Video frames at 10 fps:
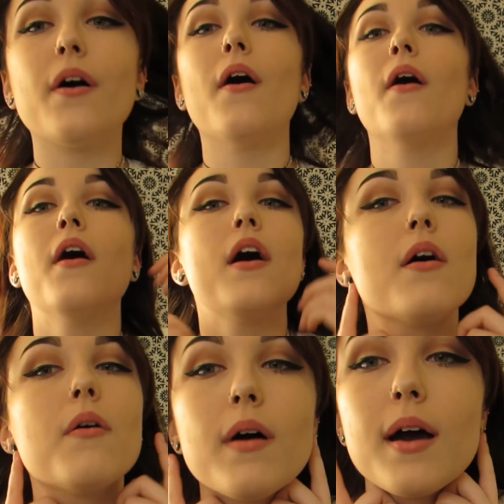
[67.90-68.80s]
got
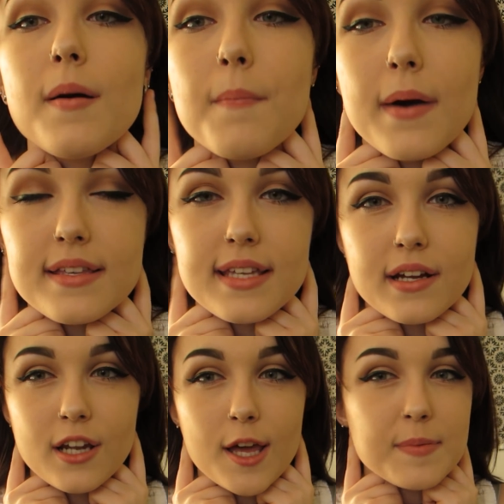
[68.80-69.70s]
were my
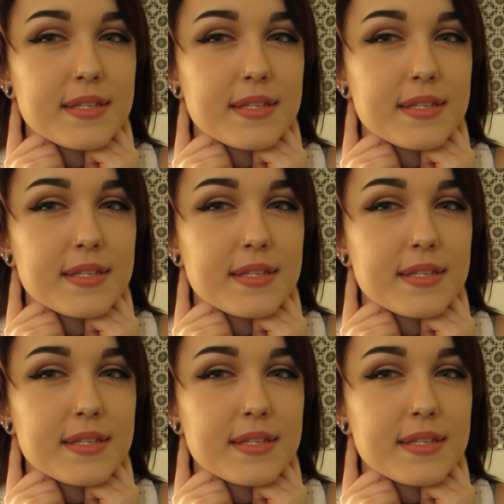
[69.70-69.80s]
second lobes.